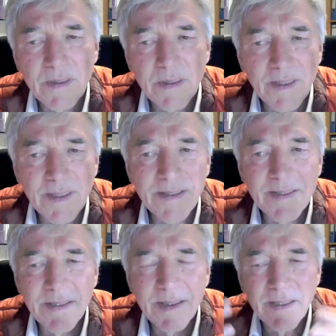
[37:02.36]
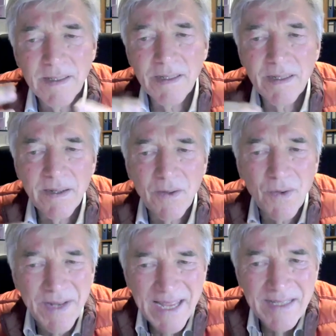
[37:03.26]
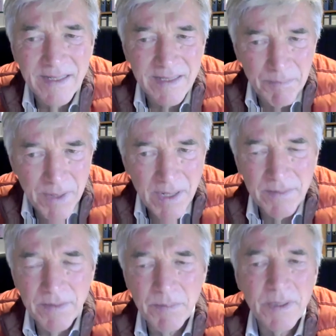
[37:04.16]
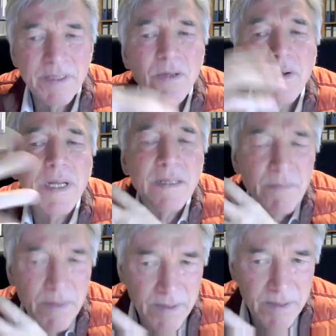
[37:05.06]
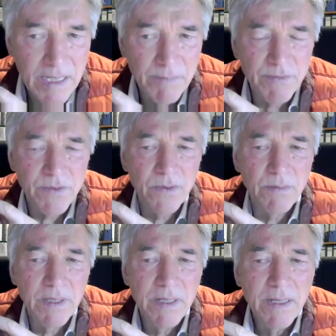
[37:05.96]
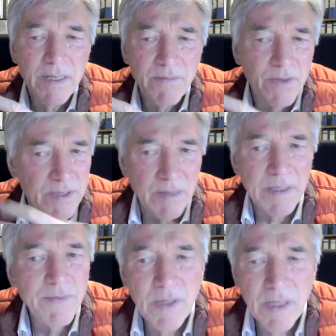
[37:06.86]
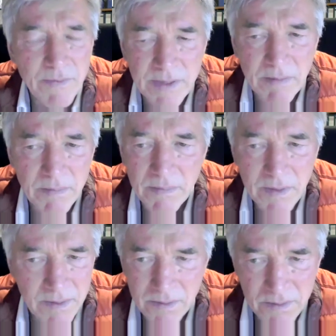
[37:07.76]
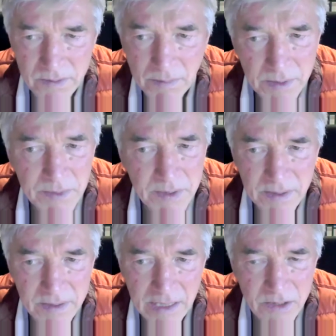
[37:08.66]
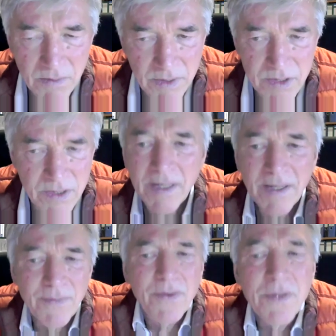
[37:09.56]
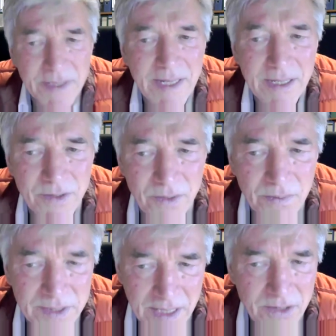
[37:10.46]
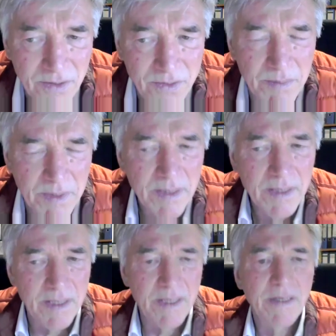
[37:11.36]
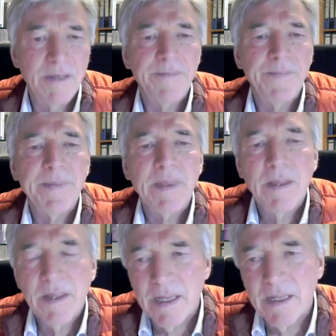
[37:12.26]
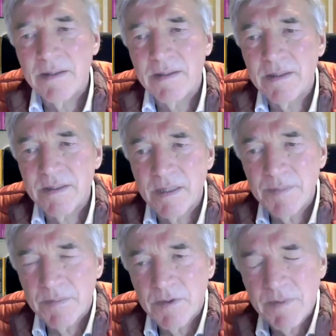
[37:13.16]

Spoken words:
it is connected, the part of the body is connected with the type of trauma. For example, if you have some symptoms in the sexual region, of course it has to do with sexual trauma. And the symptom of